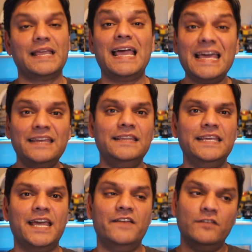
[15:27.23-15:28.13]
And in
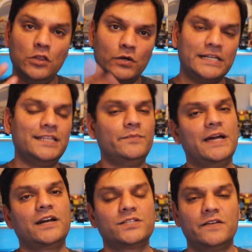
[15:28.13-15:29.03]
the end, we looked at the
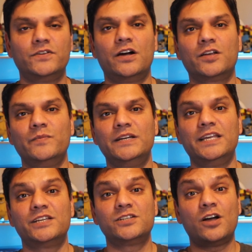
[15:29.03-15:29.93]
Microsoft
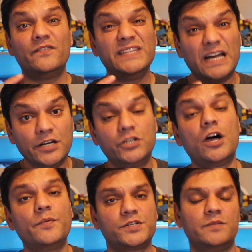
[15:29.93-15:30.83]
documentation of the
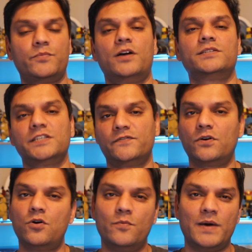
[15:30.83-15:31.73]
adoption process for
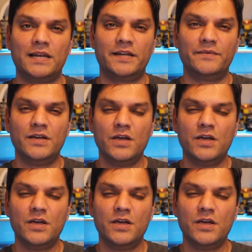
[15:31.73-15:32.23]
Copilot.